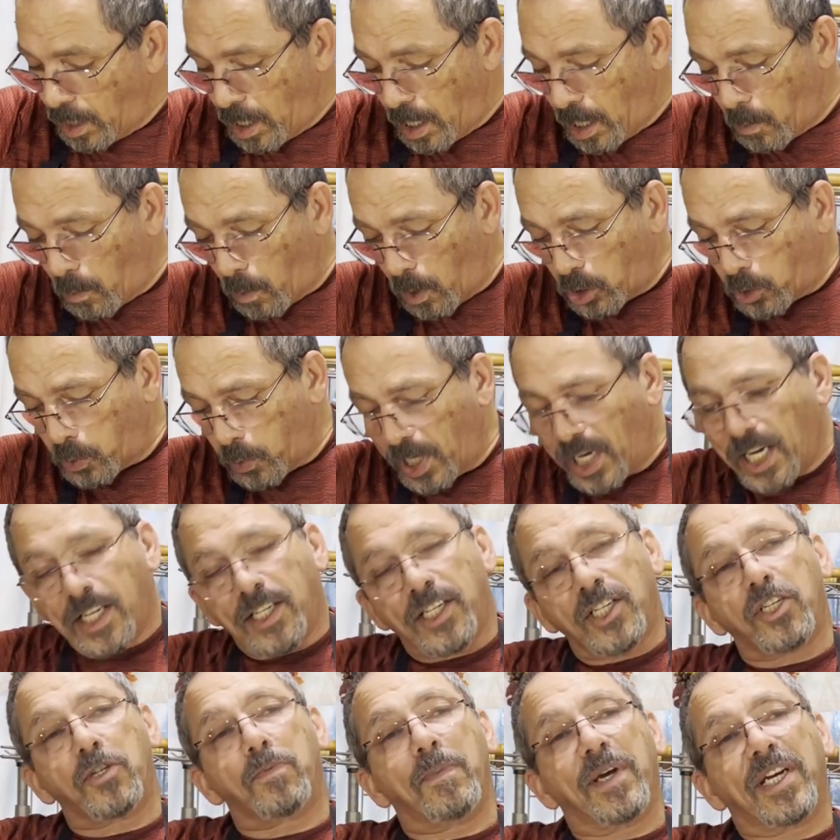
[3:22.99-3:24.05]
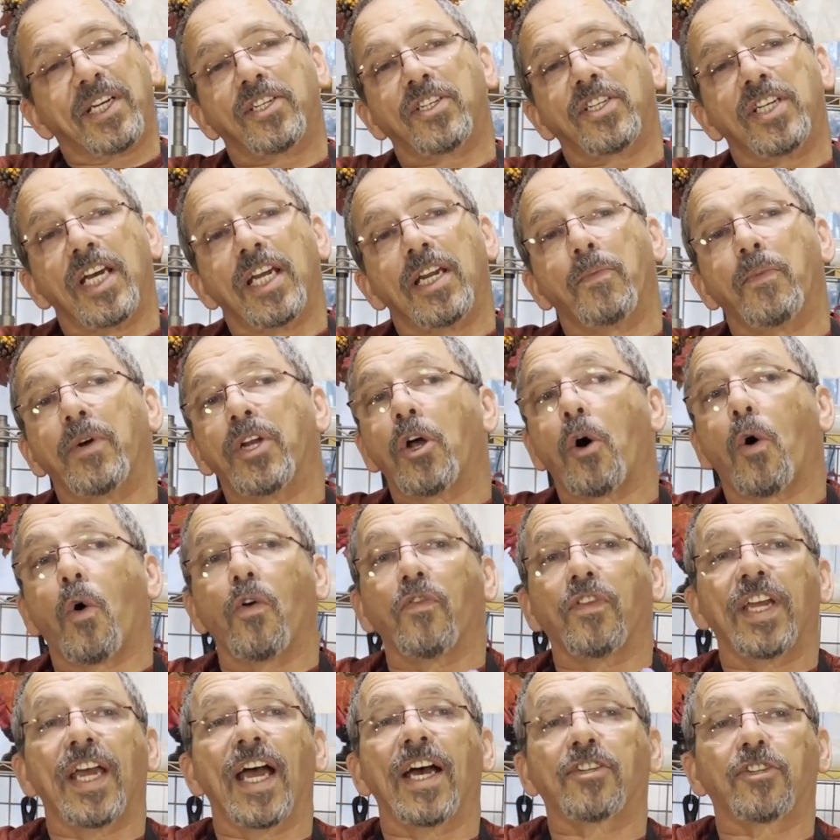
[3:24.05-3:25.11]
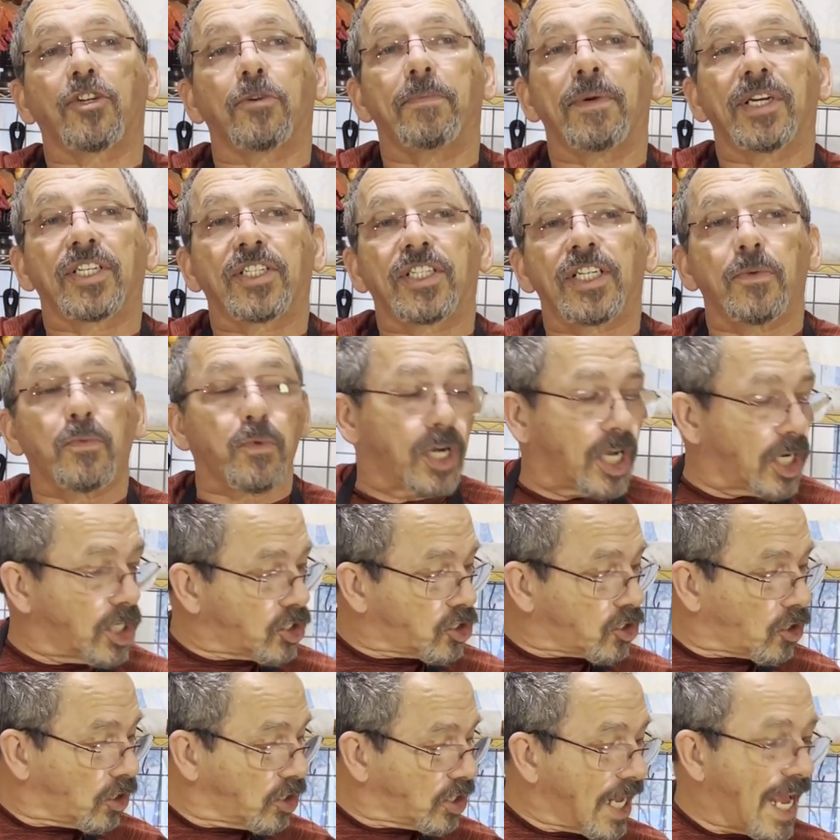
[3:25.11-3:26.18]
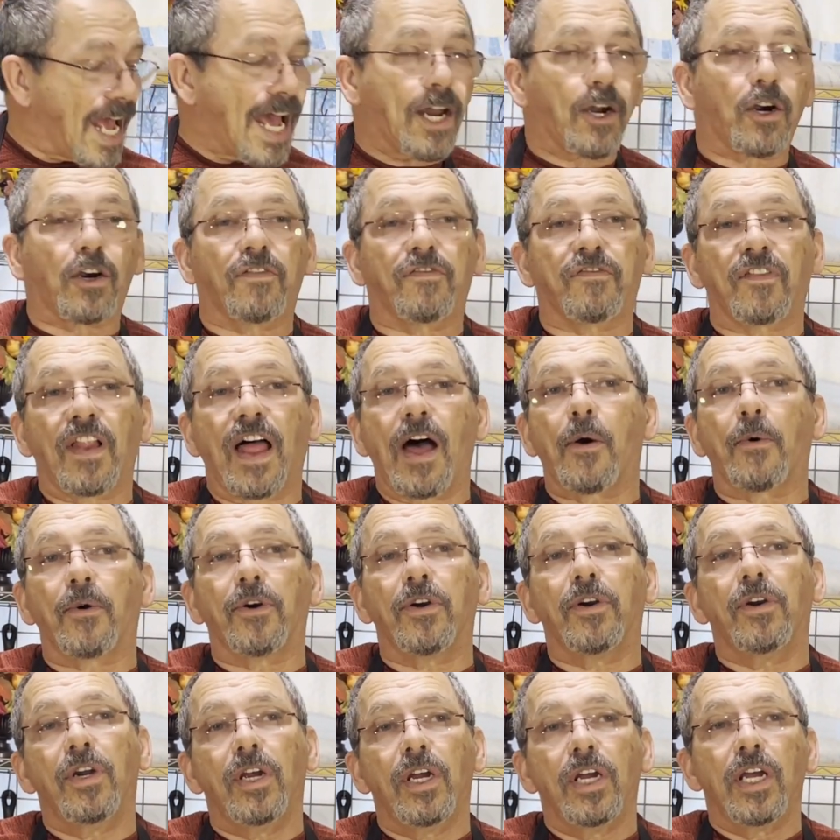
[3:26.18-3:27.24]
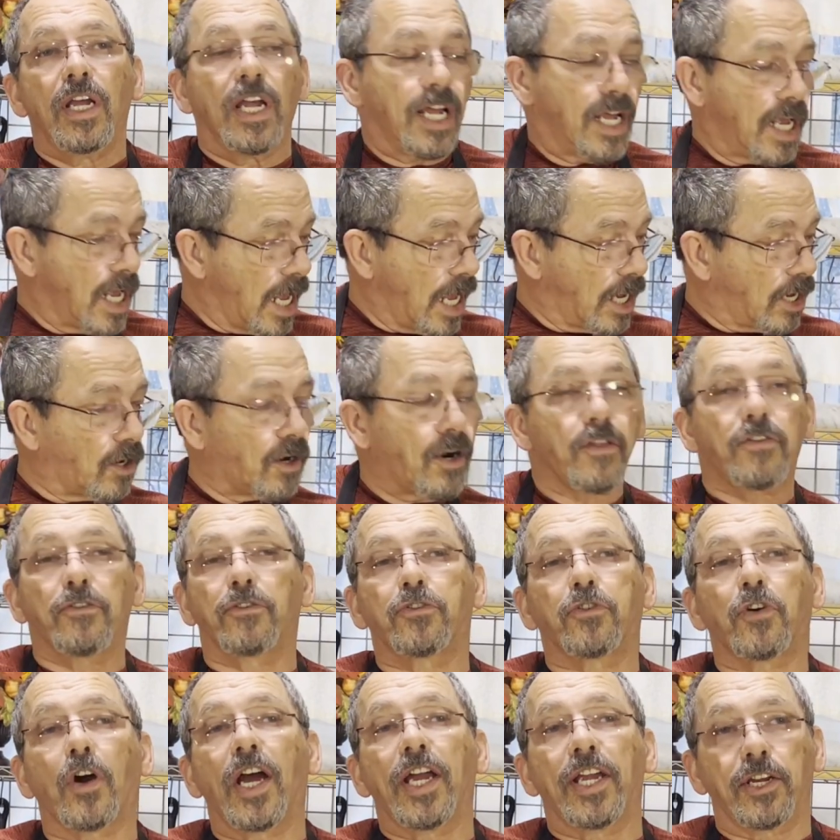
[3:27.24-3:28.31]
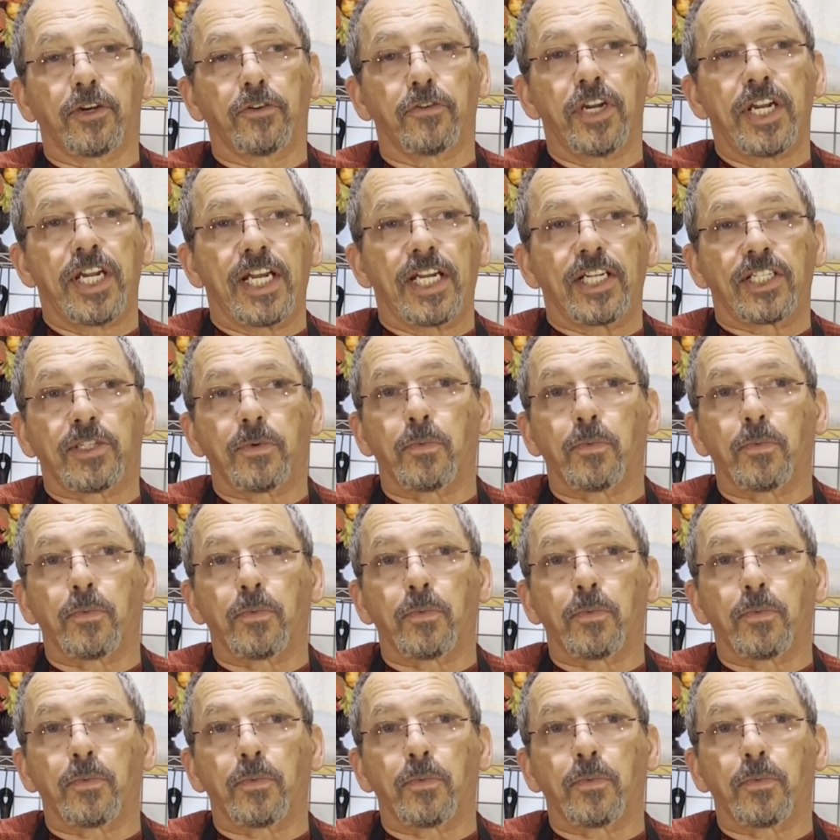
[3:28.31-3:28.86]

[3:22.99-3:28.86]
And once we get this mixed in and we know all the eggs are mixed in, we're going to start to add our flour and our other dry ingredients.